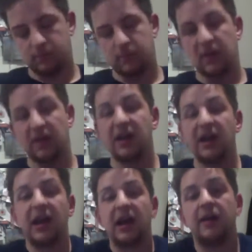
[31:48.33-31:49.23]

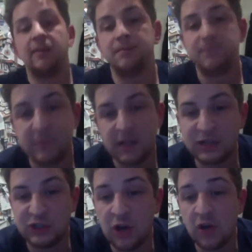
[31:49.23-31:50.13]

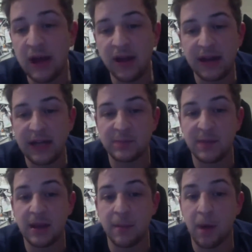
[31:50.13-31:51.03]
Jarrett Allen
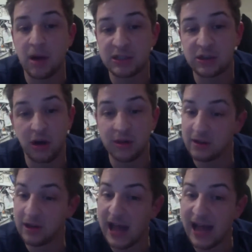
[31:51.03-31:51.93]
is a monster on the
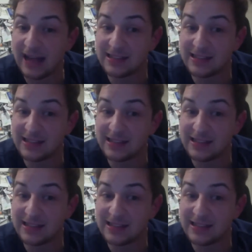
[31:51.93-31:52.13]
glass.